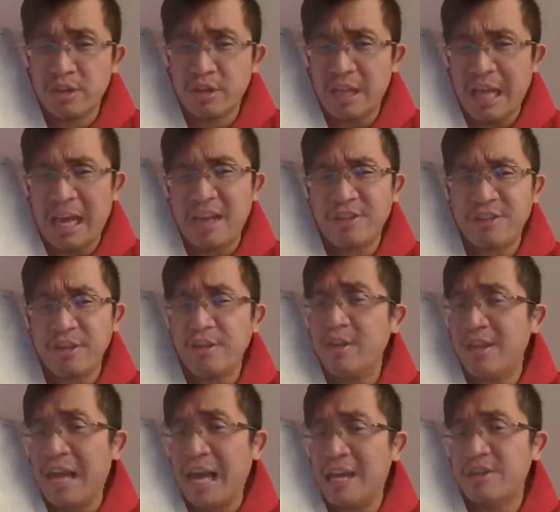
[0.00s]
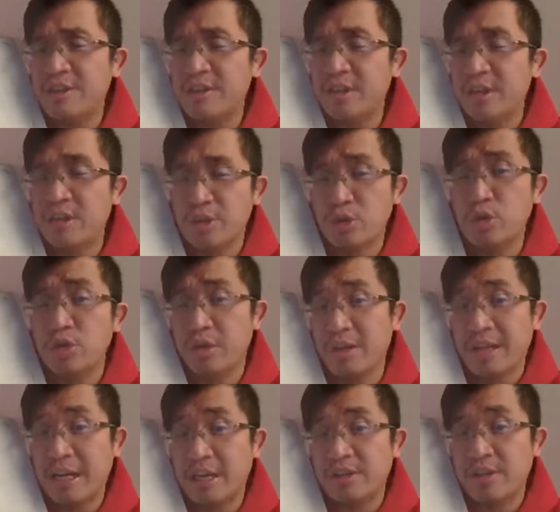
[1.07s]
class in Alaska, a school in
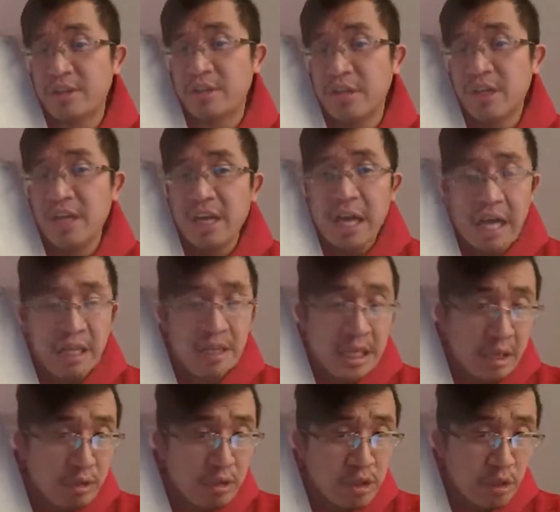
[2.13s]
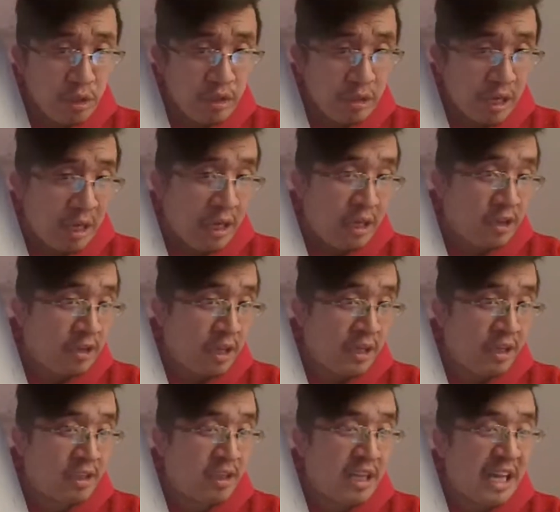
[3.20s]
Alaska, and they were doing online
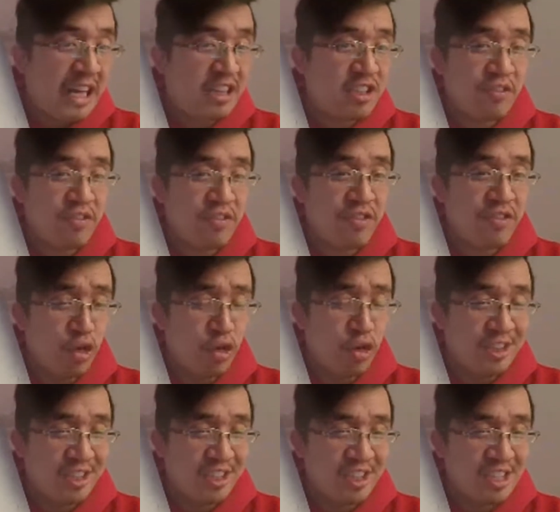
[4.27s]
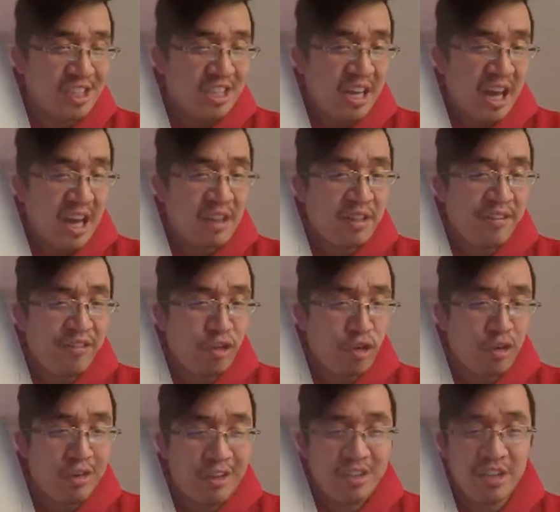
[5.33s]
classes in Florida. And the
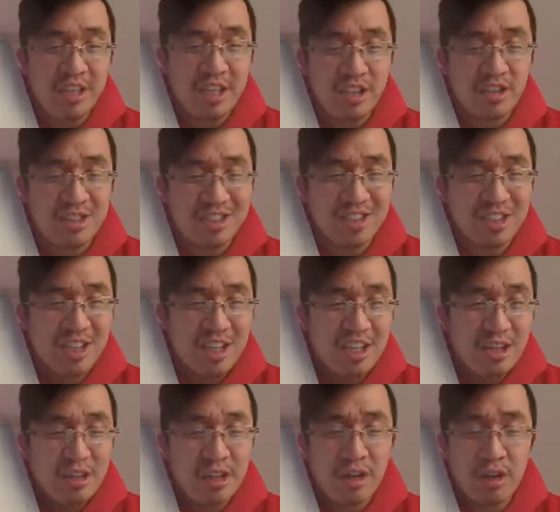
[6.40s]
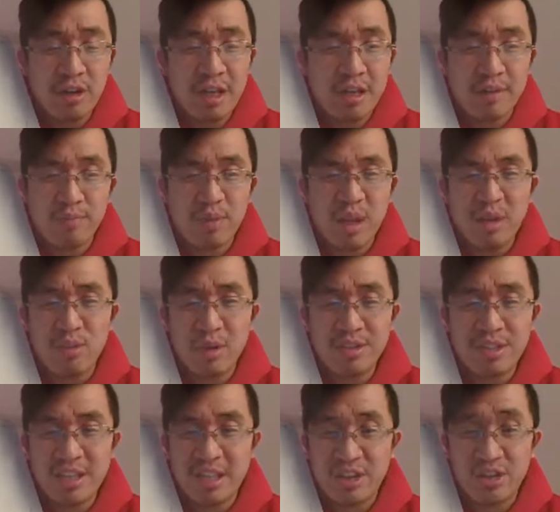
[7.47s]
Florida teachers, they're like, I
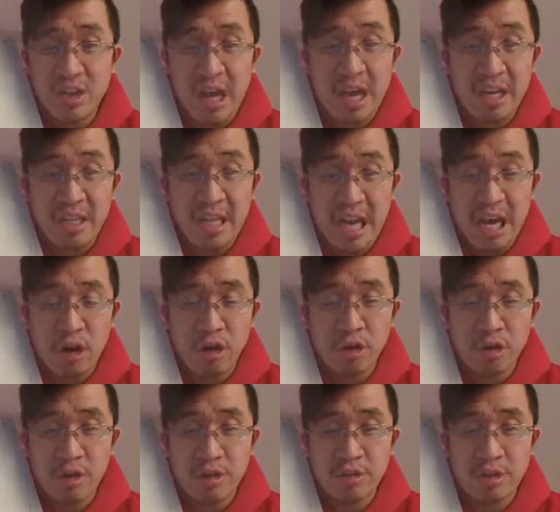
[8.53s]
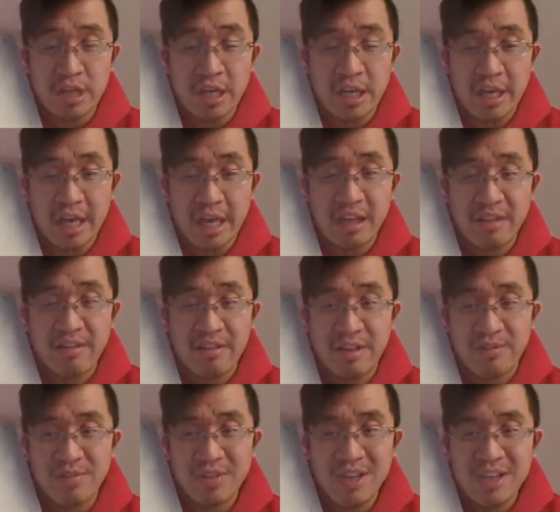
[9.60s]
want to say like 9 hours ahead of
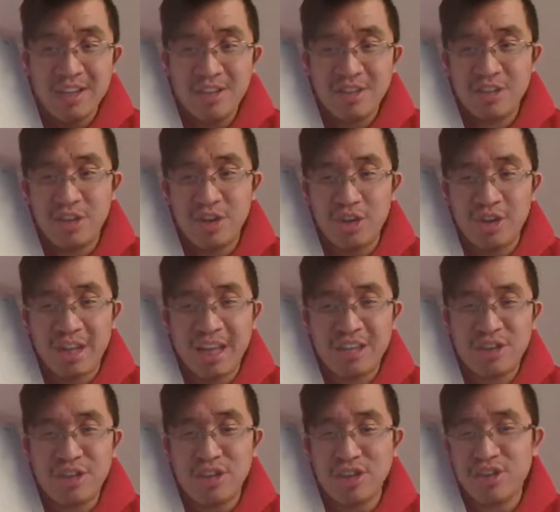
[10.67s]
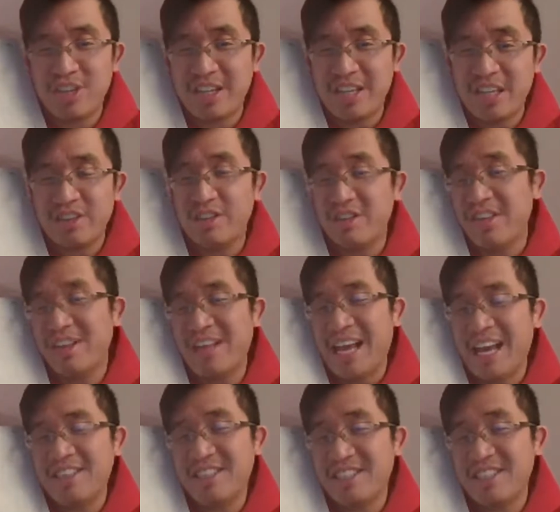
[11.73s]
them. So like those kids in
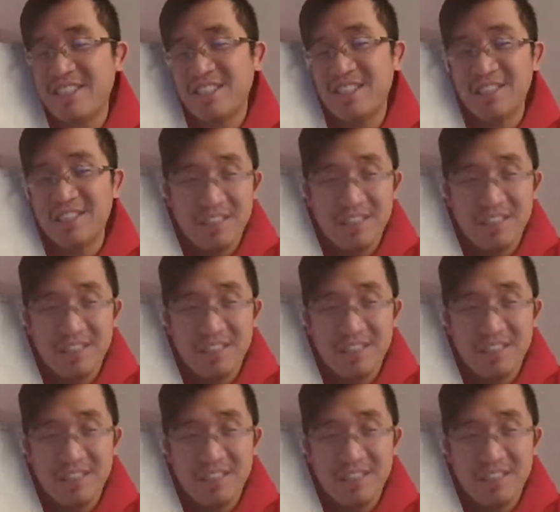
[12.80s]
Alaska,